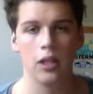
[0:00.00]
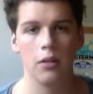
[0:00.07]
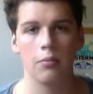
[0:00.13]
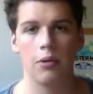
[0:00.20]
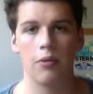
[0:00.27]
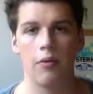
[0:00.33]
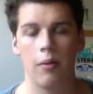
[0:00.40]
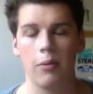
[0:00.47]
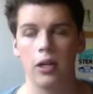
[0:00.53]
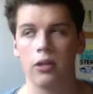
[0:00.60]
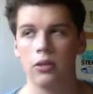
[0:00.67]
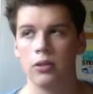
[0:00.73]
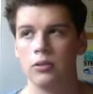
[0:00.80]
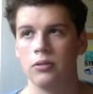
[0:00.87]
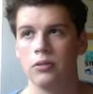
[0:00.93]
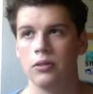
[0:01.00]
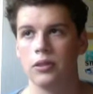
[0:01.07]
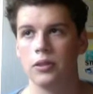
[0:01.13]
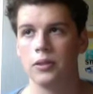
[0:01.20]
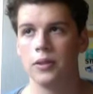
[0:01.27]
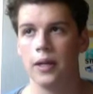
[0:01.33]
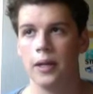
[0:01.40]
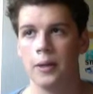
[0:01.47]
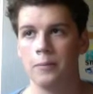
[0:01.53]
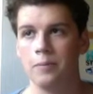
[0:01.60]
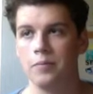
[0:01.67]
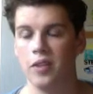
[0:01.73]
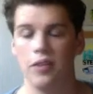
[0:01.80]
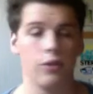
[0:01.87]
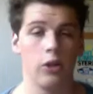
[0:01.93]
Remy couldn't,
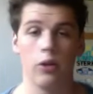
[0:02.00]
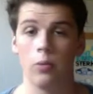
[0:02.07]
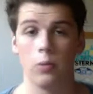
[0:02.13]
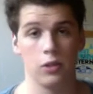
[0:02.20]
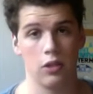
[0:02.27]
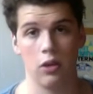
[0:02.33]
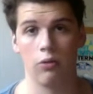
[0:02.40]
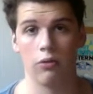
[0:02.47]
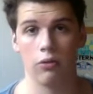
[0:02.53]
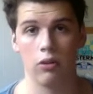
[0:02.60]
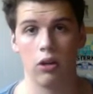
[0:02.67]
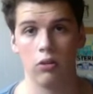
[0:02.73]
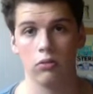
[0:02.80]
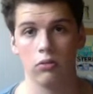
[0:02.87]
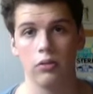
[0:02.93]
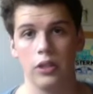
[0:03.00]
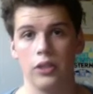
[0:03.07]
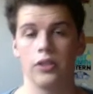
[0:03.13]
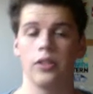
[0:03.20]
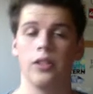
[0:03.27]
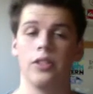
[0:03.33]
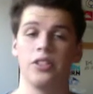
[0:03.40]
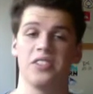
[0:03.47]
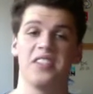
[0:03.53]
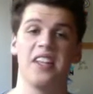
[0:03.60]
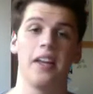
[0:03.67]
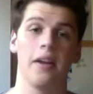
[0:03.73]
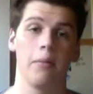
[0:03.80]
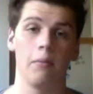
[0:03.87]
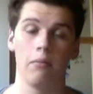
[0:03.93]
even though he was alone on goal, it just
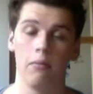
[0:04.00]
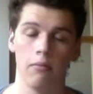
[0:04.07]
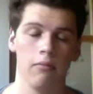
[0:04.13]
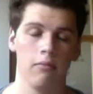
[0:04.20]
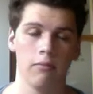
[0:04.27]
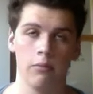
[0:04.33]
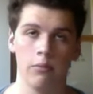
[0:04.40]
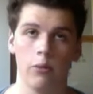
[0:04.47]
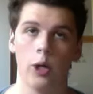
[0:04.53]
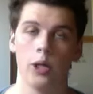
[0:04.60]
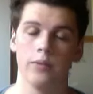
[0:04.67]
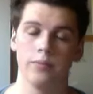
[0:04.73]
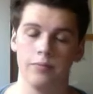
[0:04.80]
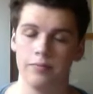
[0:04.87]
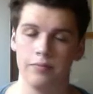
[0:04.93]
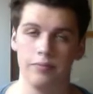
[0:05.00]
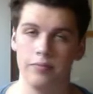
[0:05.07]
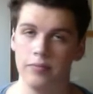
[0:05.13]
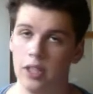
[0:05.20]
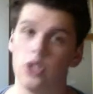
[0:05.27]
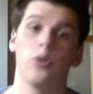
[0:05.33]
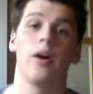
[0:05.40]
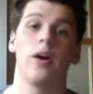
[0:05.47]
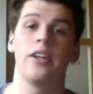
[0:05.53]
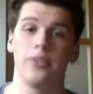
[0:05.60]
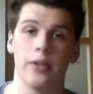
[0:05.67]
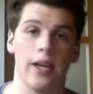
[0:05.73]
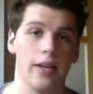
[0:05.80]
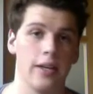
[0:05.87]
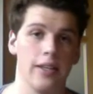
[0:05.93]
hit him. Well, he tried to
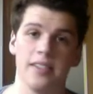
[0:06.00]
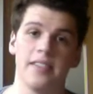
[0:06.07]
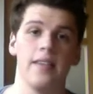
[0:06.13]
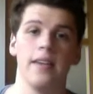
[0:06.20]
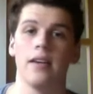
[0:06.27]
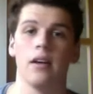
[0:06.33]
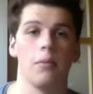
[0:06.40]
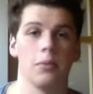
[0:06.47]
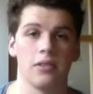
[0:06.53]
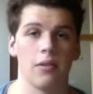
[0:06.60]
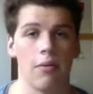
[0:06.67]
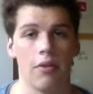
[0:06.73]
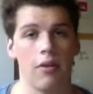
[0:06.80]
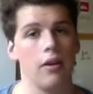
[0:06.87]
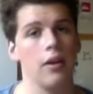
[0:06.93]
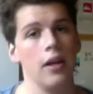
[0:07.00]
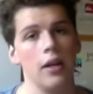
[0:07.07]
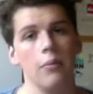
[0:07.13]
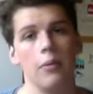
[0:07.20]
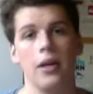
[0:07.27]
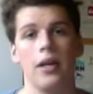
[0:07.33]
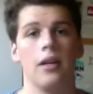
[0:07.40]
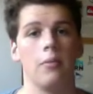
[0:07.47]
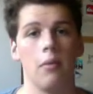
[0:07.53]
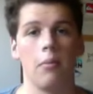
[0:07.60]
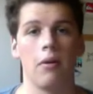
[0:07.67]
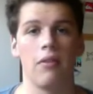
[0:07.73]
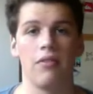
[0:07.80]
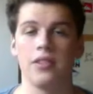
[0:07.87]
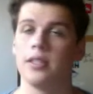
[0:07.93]
get his knee up or something, but it hit him
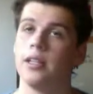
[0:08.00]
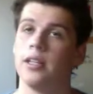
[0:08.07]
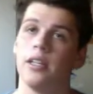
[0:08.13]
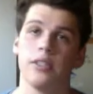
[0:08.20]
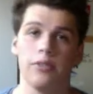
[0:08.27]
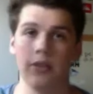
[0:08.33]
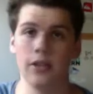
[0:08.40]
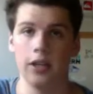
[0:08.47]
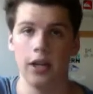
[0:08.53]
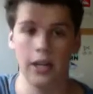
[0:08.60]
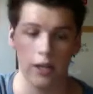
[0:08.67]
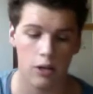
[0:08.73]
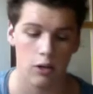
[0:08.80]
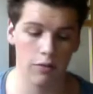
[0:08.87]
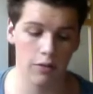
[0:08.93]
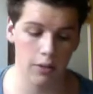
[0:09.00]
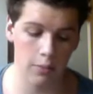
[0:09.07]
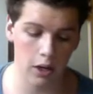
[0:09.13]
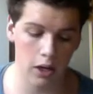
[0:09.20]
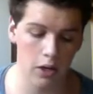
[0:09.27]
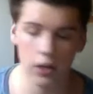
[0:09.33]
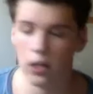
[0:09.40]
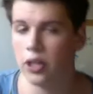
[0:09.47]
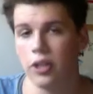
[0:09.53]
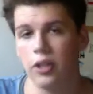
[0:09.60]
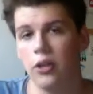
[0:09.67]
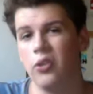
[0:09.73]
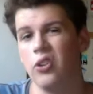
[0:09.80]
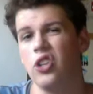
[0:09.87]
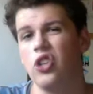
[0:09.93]
above his knee, so he hit it over the bar.
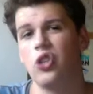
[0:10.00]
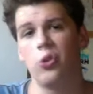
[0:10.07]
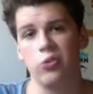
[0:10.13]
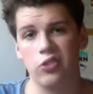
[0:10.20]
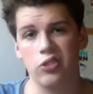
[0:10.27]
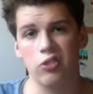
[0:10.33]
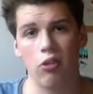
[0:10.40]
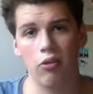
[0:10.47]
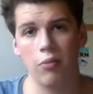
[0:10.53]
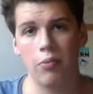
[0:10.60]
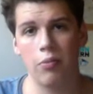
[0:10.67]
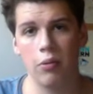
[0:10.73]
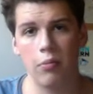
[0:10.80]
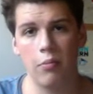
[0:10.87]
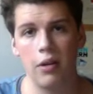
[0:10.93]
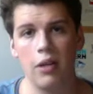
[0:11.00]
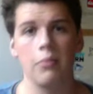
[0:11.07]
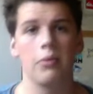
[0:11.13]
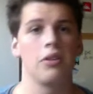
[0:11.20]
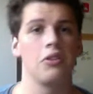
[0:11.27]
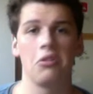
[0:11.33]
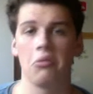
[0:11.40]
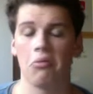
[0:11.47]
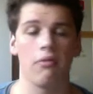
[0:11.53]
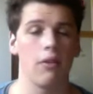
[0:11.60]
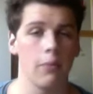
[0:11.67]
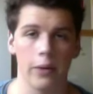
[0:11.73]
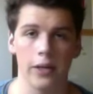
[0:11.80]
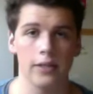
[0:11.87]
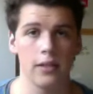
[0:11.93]
He should score it probably, but in 2 or 3
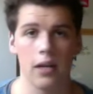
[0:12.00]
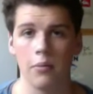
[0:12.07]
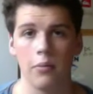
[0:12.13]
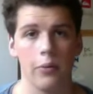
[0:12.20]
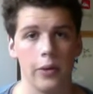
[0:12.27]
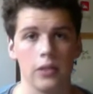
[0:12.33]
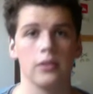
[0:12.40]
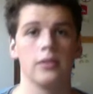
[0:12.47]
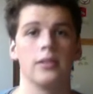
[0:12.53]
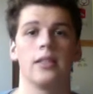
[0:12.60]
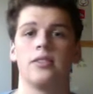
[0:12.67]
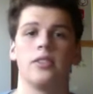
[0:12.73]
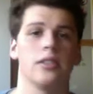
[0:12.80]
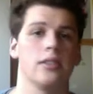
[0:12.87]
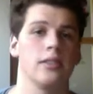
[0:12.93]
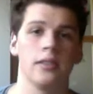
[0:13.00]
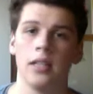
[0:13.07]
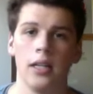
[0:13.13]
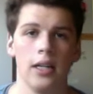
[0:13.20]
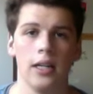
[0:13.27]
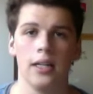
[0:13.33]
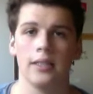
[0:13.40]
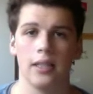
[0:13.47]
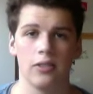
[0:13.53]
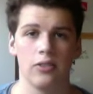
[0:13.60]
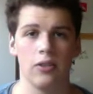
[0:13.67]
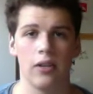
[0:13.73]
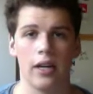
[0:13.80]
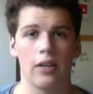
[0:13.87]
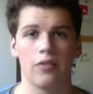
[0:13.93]
weeks' time he will. That's just down to
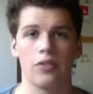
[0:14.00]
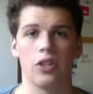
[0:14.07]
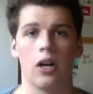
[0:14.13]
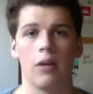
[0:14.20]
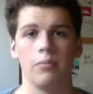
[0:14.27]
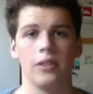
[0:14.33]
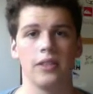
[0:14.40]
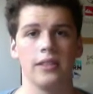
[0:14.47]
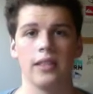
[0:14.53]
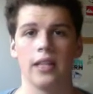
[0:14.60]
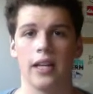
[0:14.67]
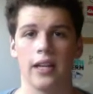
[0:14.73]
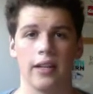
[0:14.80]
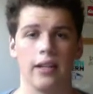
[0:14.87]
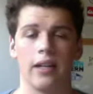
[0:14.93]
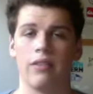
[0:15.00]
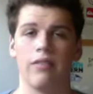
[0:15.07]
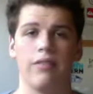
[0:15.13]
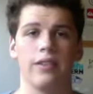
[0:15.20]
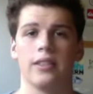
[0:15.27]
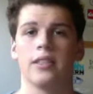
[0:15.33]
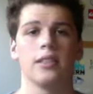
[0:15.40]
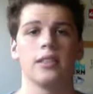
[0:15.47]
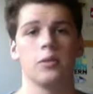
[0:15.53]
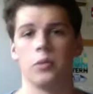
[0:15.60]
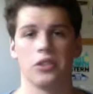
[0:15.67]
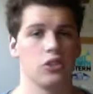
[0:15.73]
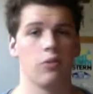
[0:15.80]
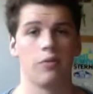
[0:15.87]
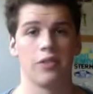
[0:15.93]
lack of sharpness and lack of fitness,
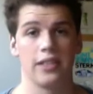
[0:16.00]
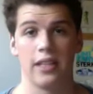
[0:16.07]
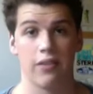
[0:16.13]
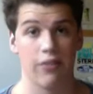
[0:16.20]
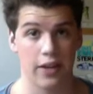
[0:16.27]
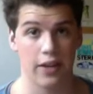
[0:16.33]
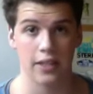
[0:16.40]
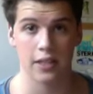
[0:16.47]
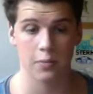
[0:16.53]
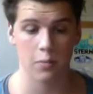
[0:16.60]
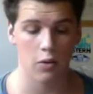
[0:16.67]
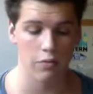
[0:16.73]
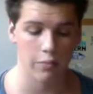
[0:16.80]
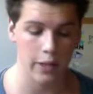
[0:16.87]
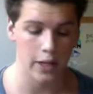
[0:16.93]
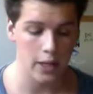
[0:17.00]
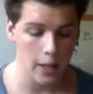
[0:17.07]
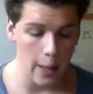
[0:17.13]
which obviously affects his movement.